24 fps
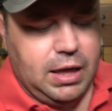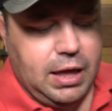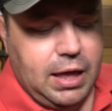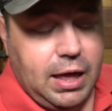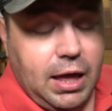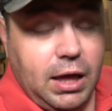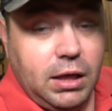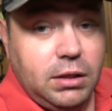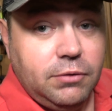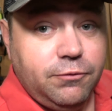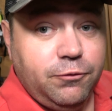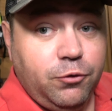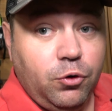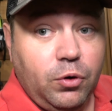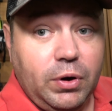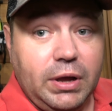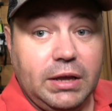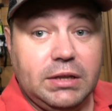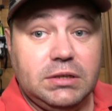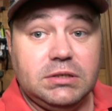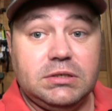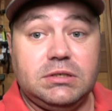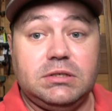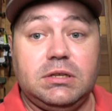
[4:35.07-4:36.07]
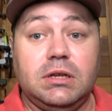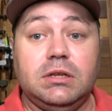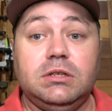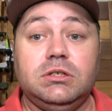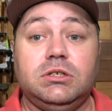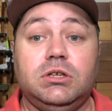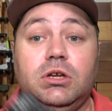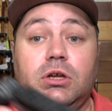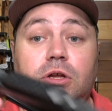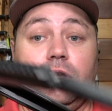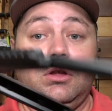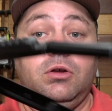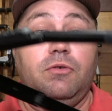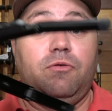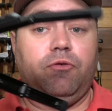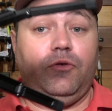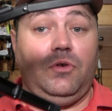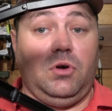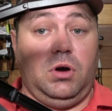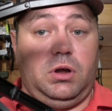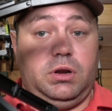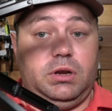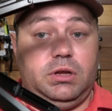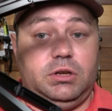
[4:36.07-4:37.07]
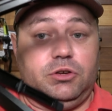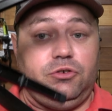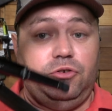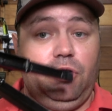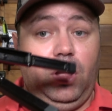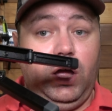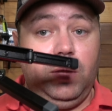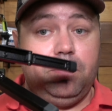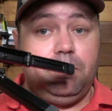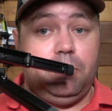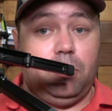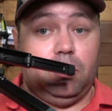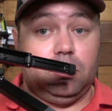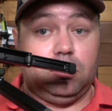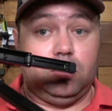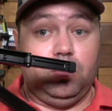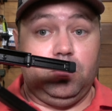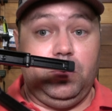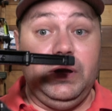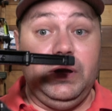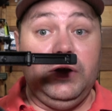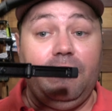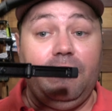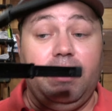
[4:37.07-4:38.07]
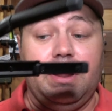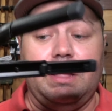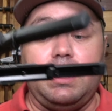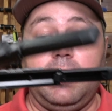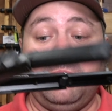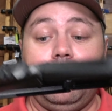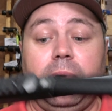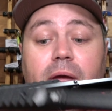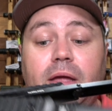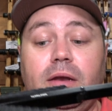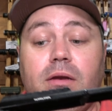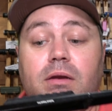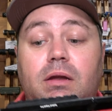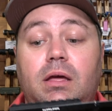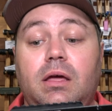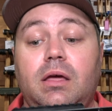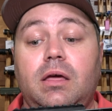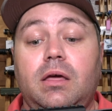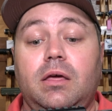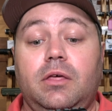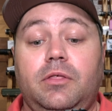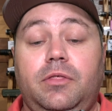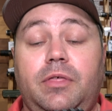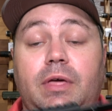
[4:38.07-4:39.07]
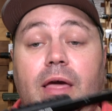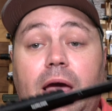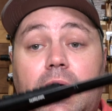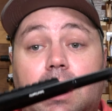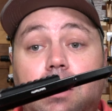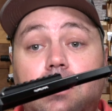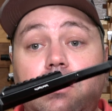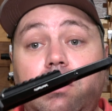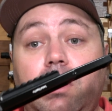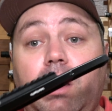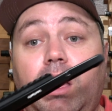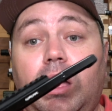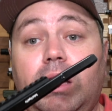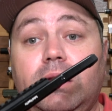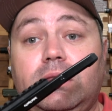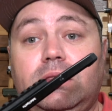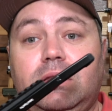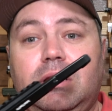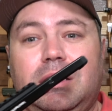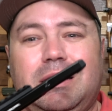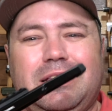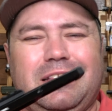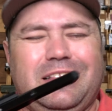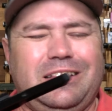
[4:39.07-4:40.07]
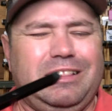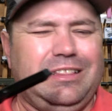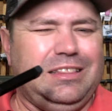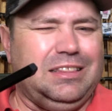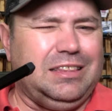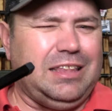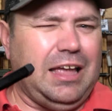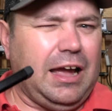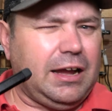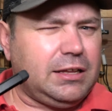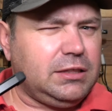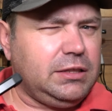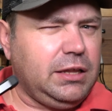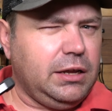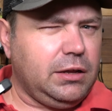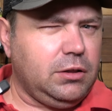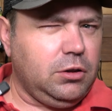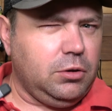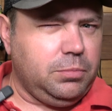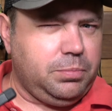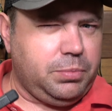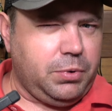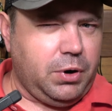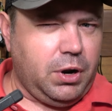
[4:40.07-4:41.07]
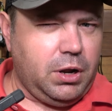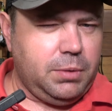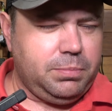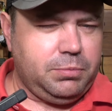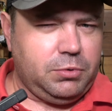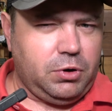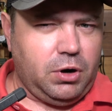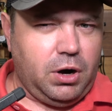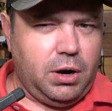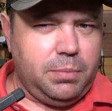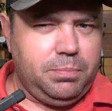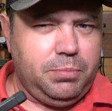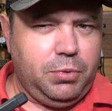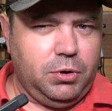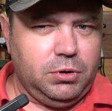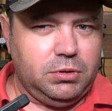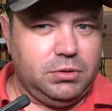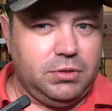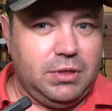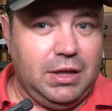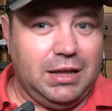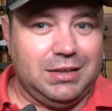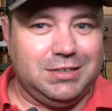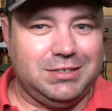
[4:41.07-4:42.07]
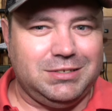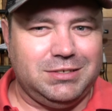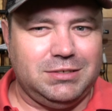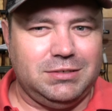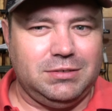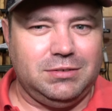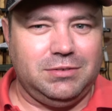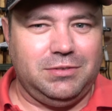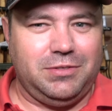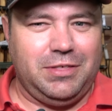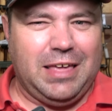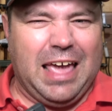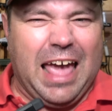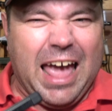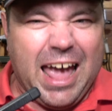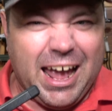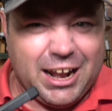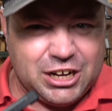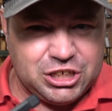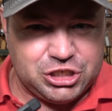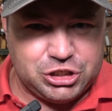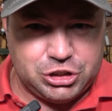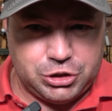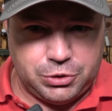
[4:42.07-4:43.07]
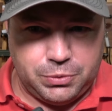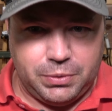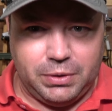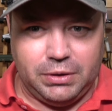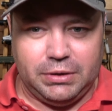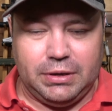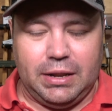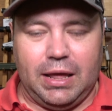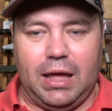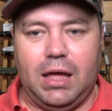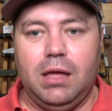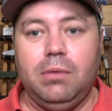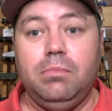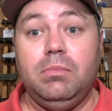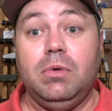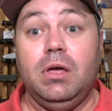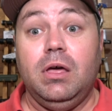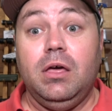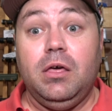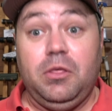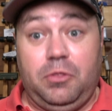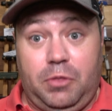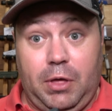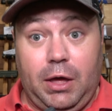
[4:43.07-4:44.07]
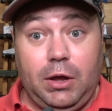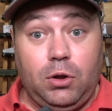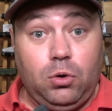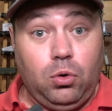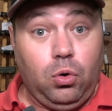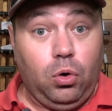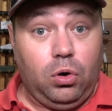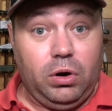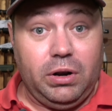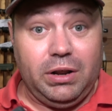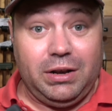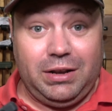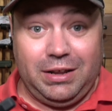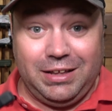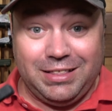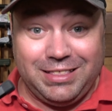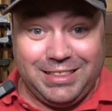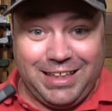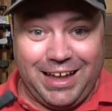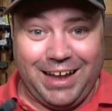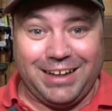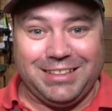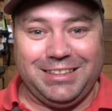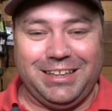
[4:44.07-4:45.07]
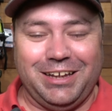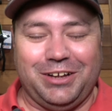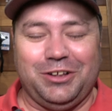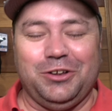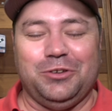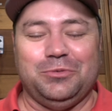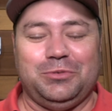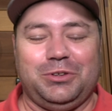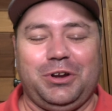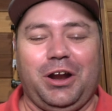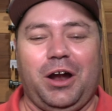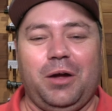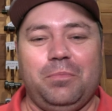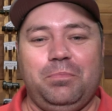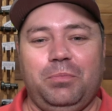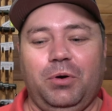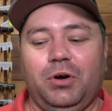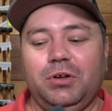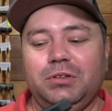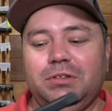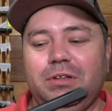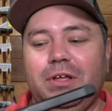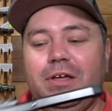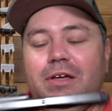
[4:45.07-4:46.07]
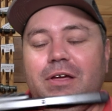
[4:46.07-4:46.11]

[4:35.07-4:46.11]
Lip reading: and for instance, you've got a tripod, we recommend the Olight tactical tripod. That's the actual name. They call it a tactical tripod.